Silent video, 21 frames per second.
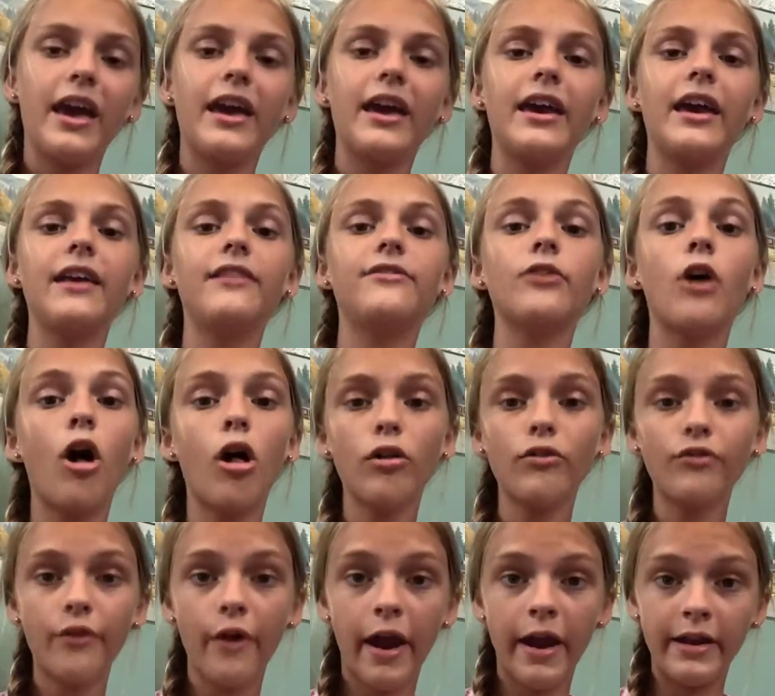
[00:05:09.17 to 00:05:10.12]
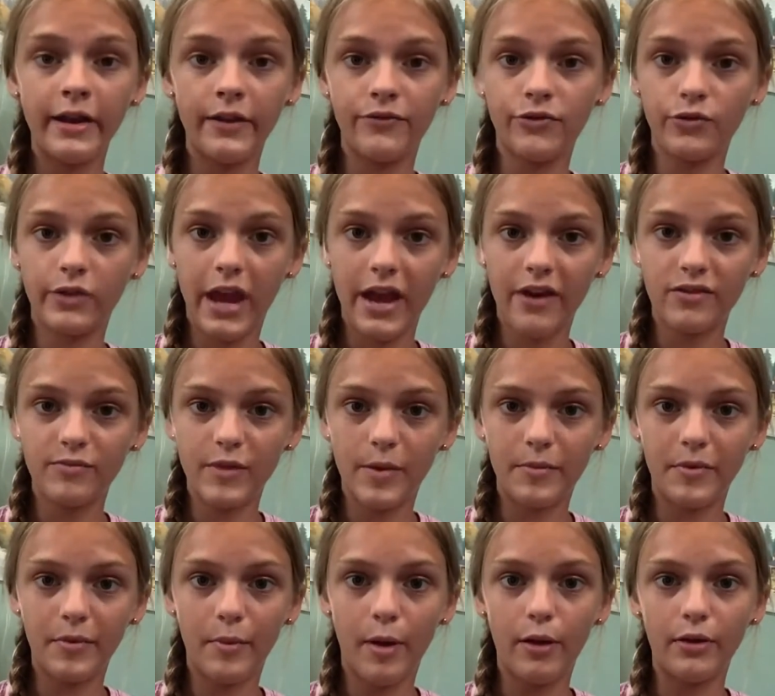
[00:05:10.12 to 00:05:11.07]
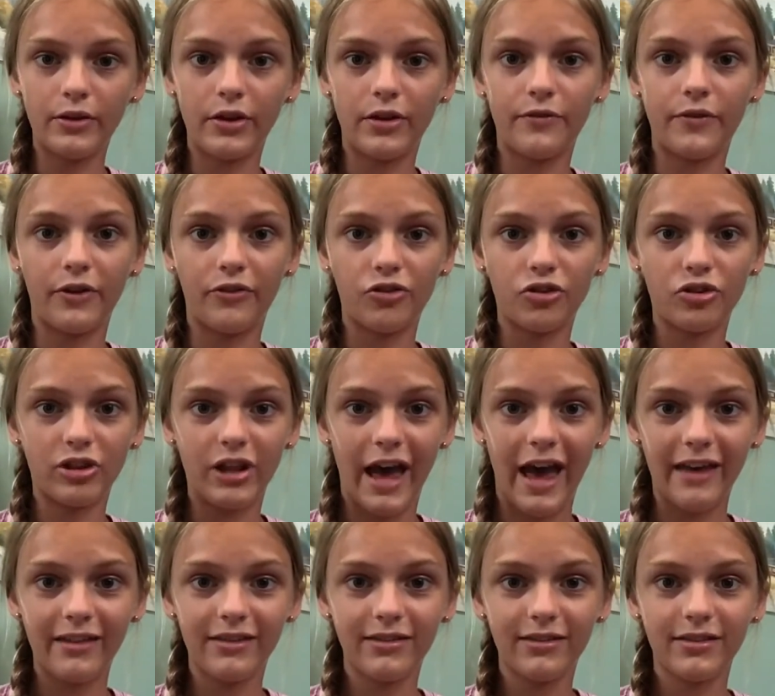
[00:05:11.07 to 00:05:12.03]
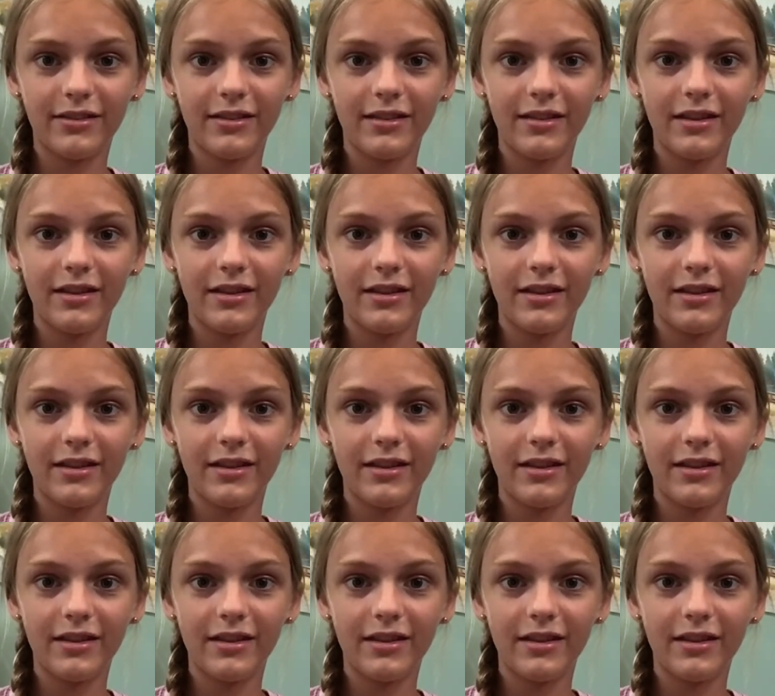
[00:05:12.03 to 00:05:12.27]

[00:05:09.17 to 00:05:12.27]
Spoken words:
It's all right if you can't remember them all in your first class.